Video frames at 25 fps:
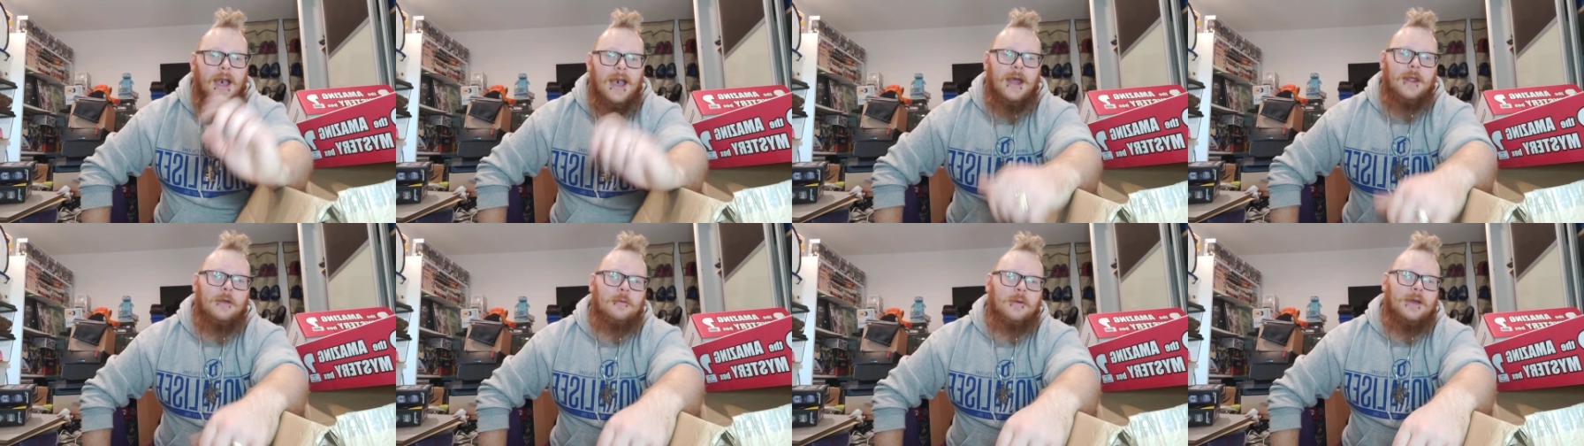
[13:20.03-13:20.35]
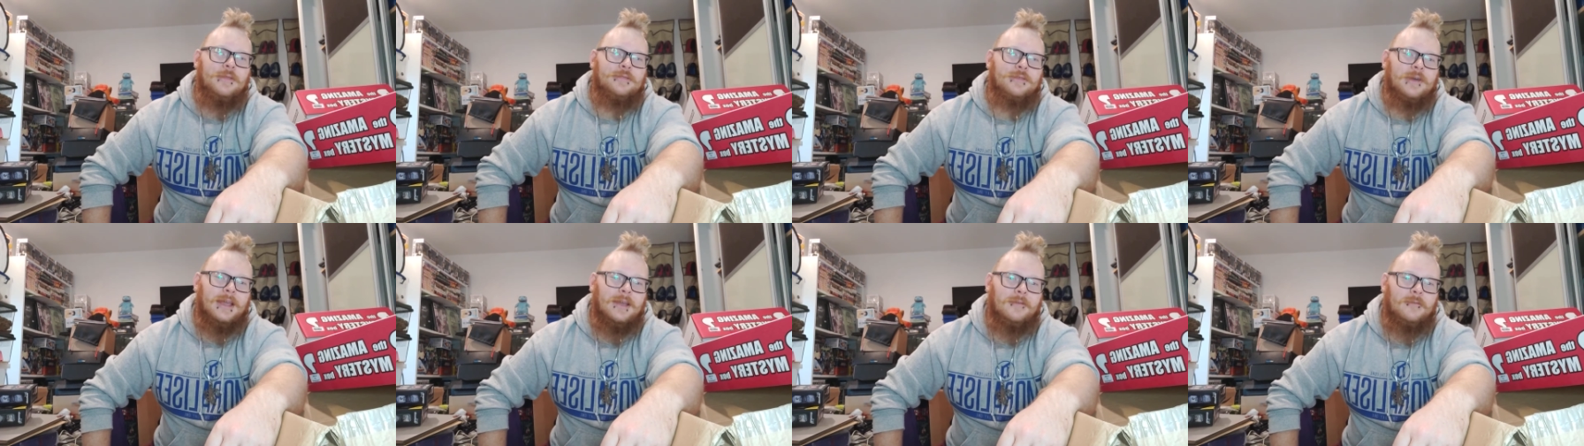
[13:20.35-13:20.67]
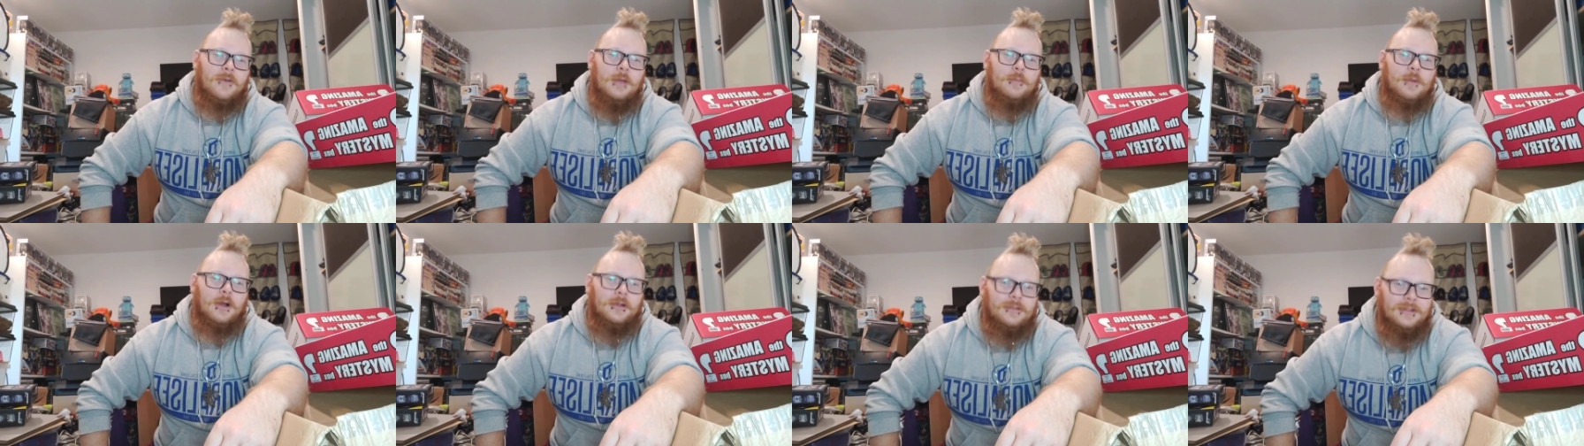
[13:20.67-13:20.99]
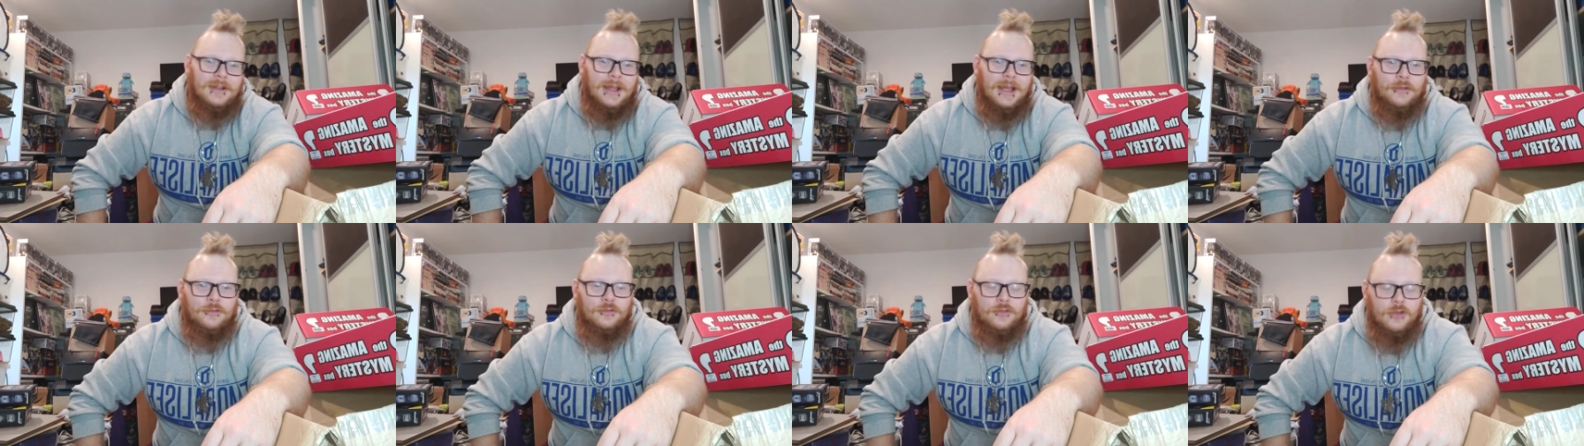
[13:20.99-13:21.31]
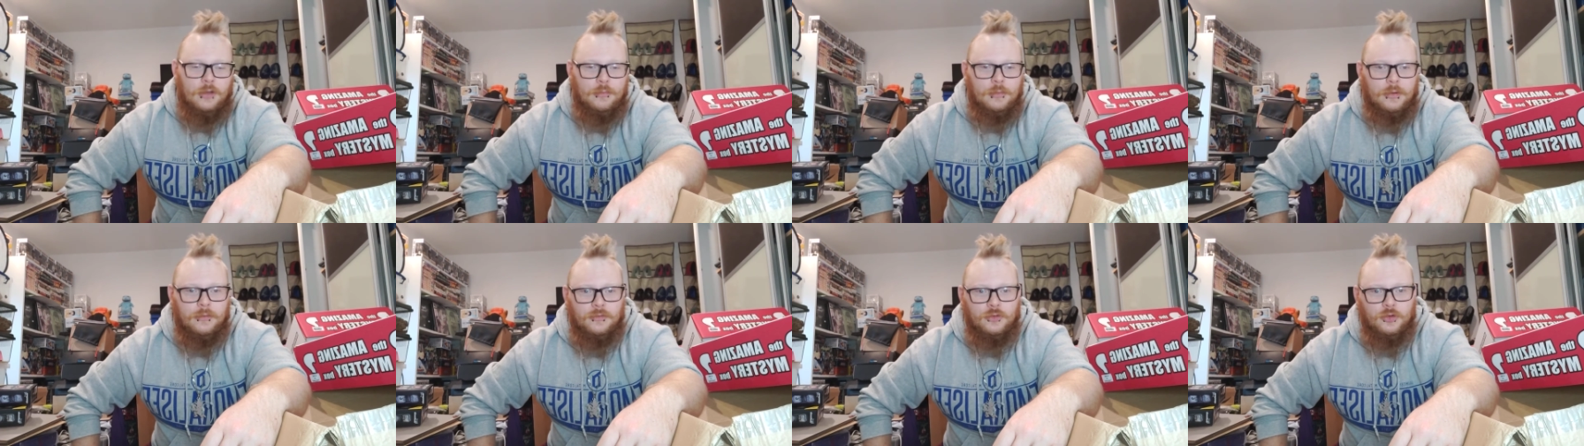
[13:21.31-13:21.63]
Anyway, thank you very much, ladies and
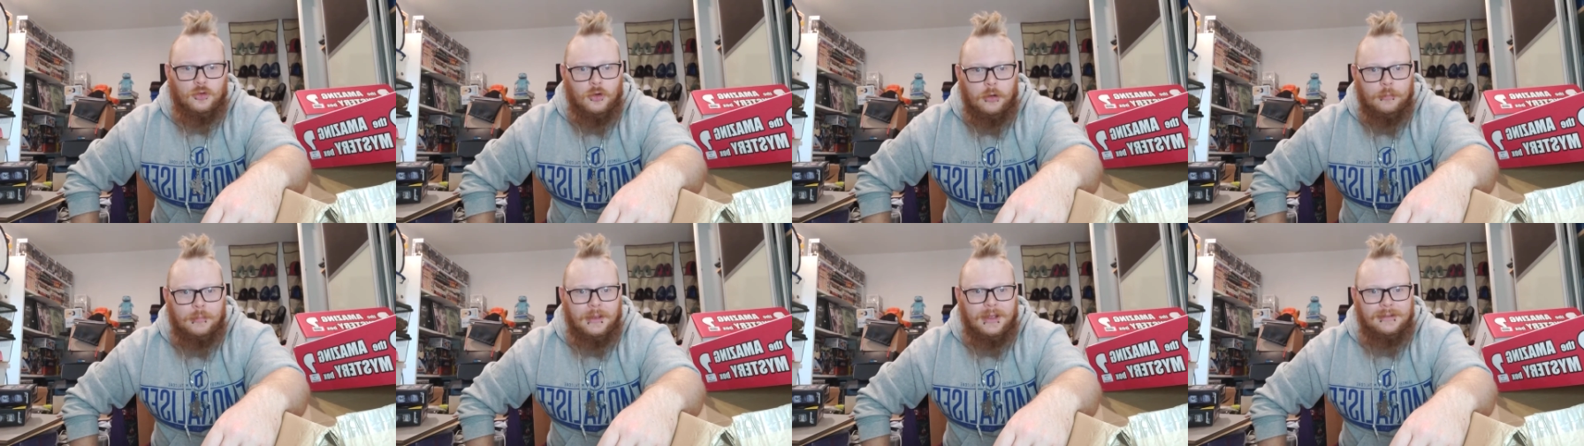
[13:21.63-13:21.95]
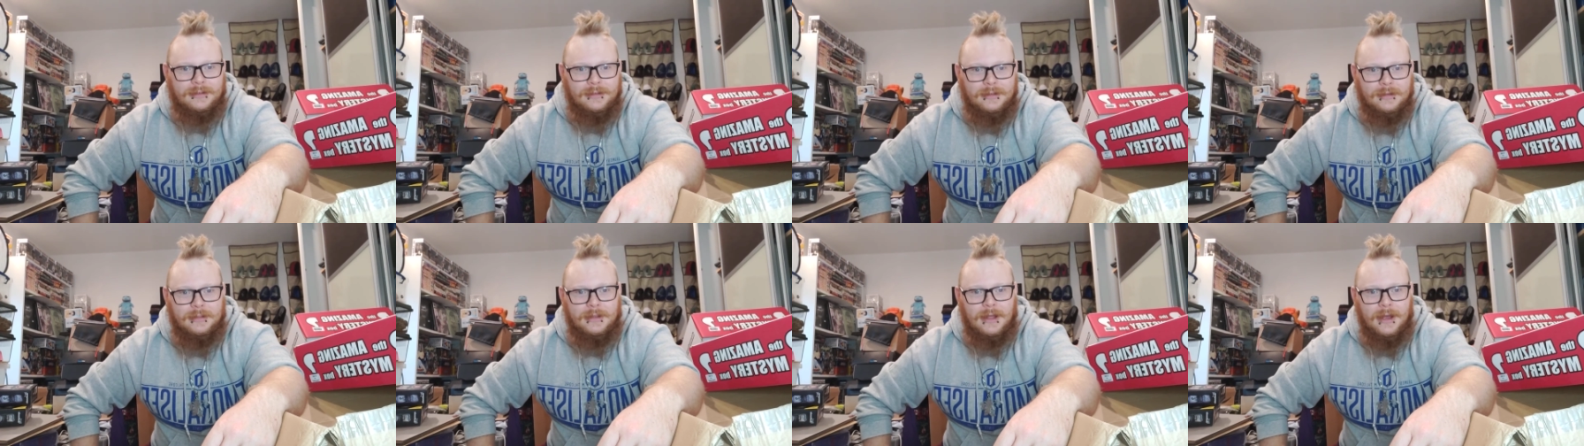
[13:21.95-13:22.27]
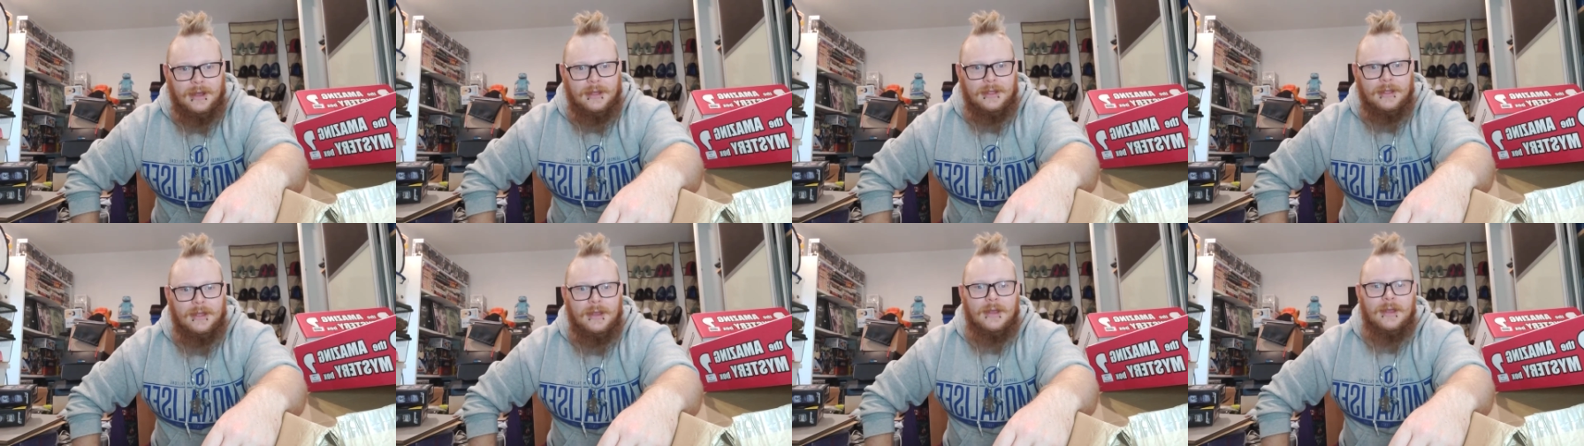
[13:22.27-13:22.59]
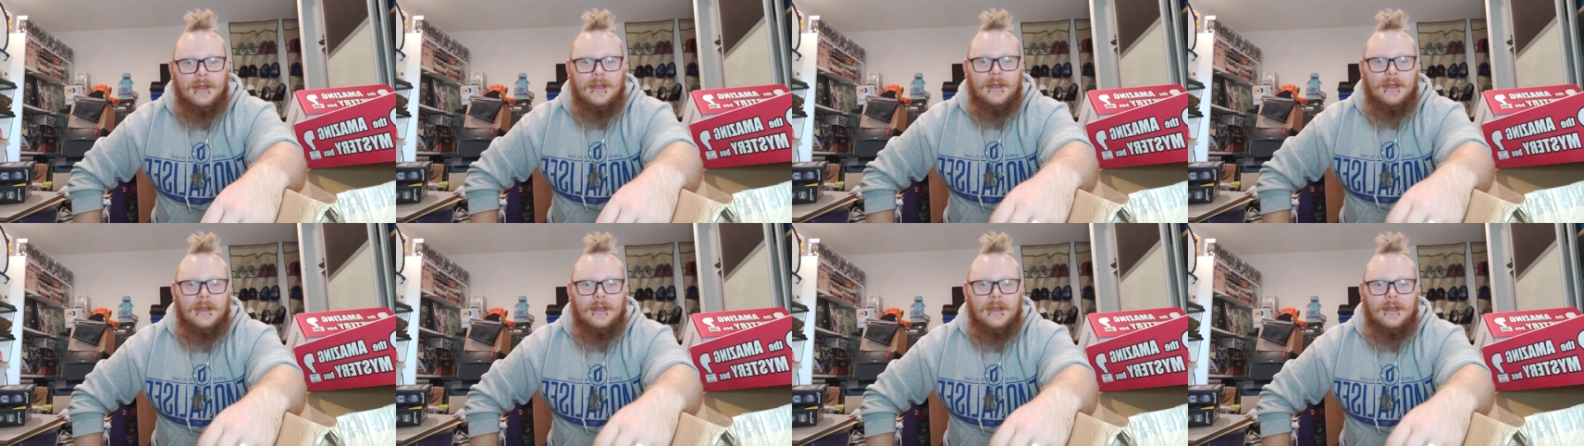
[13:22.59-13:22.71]
gentlemen, for joining me today.